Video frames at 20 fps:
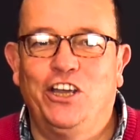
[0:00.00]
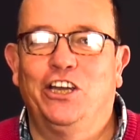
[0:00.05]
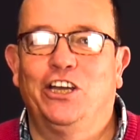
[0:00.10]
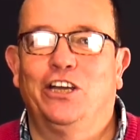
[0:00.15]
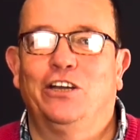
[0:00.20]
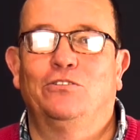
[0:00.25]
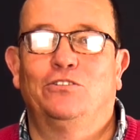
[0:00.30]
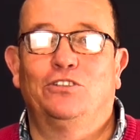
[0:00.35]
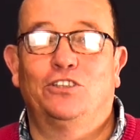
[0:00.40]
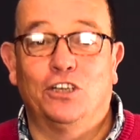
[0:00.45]

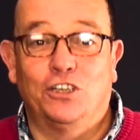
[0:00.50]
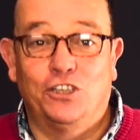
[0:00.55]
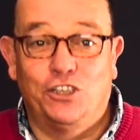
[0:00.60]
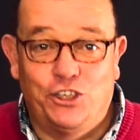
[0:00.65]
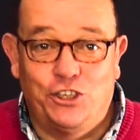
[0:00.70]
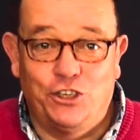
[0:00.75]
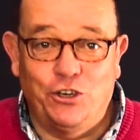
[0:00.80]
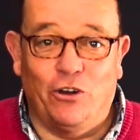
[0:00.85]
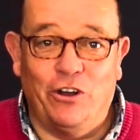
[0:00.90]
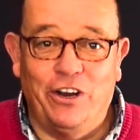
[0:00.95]
you to
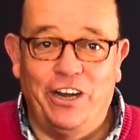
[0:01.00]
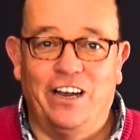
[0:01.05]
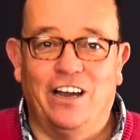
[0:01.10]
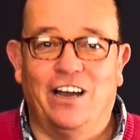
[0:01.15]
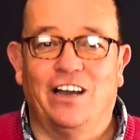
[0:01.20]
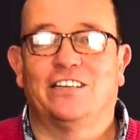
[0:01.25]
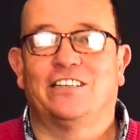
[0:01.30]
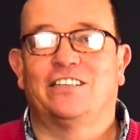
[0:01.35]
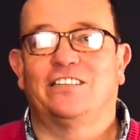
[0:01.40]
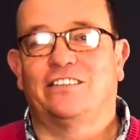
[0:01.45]
join
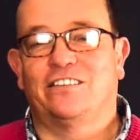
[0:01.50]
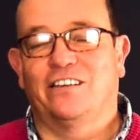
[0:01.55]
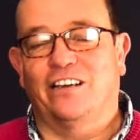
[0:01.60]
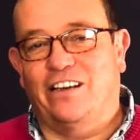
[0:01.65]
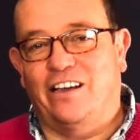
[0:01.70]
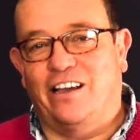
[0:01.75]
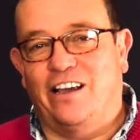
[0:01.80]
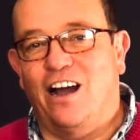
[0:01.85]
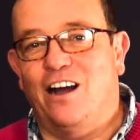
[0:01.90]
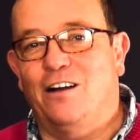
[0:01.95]
us, to
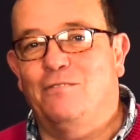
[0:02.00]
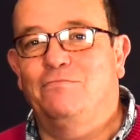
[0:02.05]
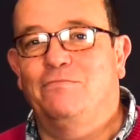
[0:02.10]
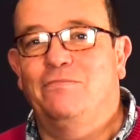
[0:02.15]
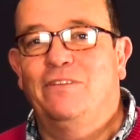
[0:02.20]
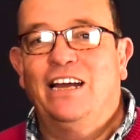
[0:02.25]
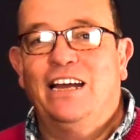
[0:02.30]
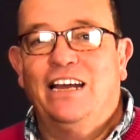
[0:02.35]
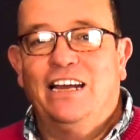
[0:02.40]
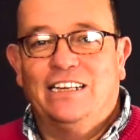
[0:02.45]

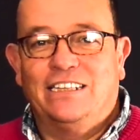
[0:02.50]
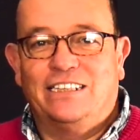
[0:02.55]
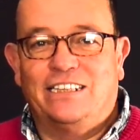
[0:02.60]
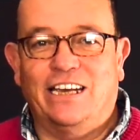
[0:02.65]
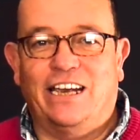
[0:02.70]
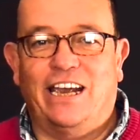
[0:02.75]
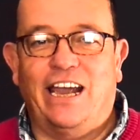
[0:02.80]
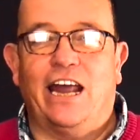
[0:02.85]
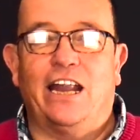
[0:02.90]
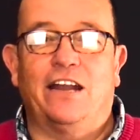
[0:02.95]
come
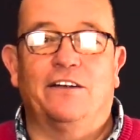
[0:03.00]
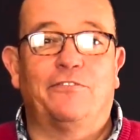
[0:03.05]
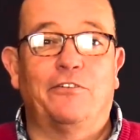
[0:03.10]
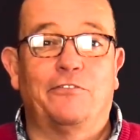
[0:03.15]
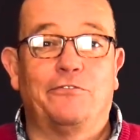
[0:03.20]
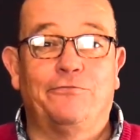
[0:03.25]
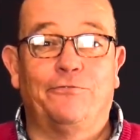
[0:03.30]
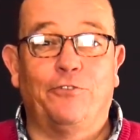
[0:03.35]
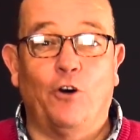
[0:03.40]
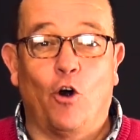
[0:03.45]
together
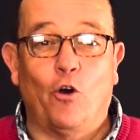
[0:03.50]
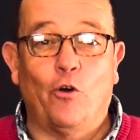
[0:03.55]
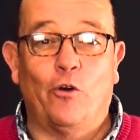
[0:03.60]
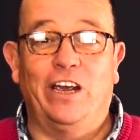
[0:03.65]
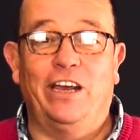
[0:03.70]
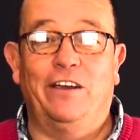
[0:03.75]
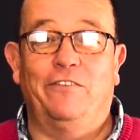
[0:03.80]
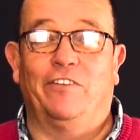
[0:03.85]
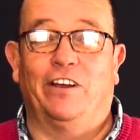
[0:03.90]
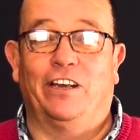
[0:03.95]
for
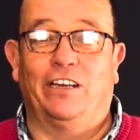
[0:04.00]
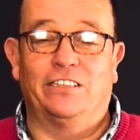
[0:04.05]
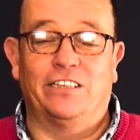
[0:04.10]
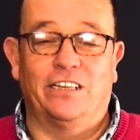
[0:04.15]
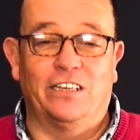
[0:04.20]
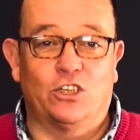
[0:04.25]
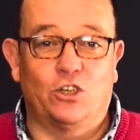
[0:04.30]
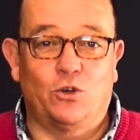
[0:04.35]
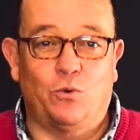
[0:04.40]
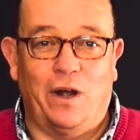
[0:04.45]
4
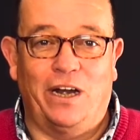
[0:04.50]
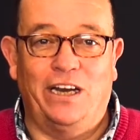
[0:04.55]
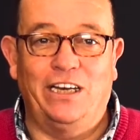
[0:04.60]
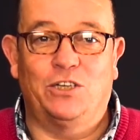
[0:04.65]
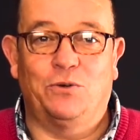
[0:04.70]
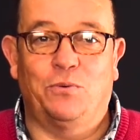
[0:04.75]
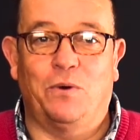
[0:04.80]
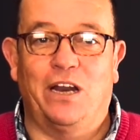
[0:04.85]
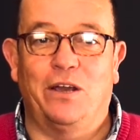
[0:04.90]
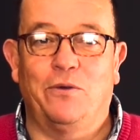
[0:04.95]
evenings in
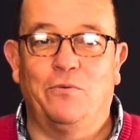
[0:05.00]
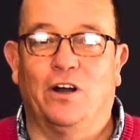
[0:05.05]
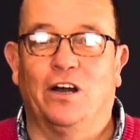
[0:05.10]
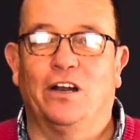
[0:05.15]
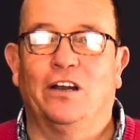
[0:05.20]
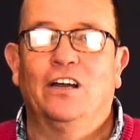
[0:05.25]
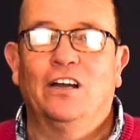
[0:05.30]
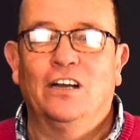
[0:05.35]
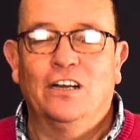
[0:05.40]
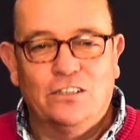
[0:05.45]

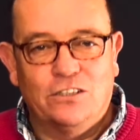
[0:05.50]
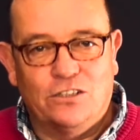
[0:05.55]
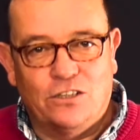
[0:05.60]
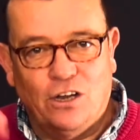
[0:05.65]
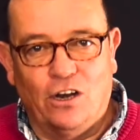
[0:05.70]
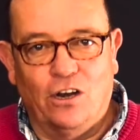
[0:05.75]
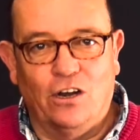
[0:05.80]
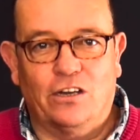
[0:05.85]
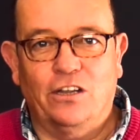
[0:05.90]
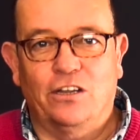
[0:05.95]
2021
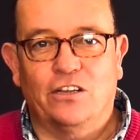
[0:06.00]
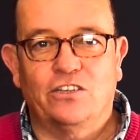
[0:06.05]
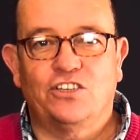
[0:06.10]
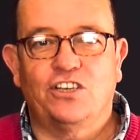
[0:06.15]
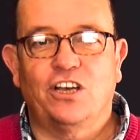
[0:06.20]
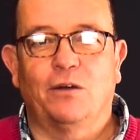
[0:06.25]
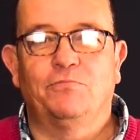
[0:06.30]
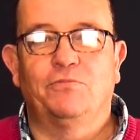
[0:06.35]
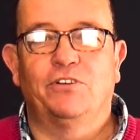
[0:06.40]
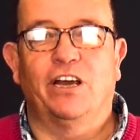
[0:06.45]
to look at the
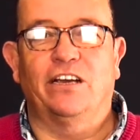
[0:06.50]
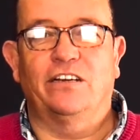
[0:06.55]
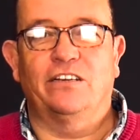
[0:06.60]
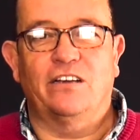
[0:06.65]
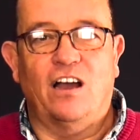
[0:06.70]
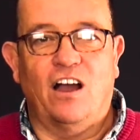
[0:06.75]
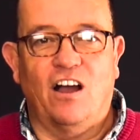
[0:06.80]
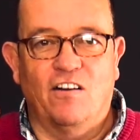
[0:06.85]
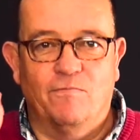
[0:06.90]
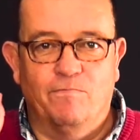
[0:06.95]
subject
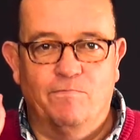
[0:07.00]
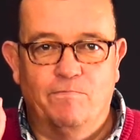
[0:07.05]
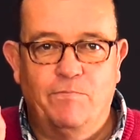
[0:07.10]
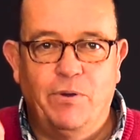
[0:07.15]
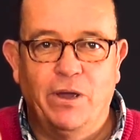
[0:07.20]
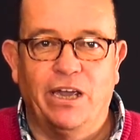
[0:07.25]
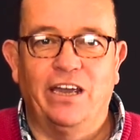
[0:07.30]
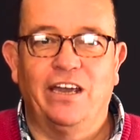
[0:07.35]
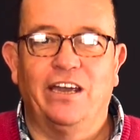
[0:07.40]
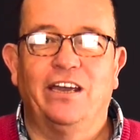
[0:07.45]
of
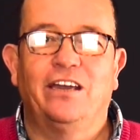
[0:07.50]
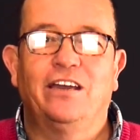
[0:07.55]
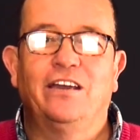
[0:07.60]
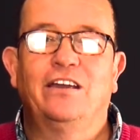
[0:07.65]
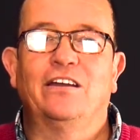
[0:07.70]
being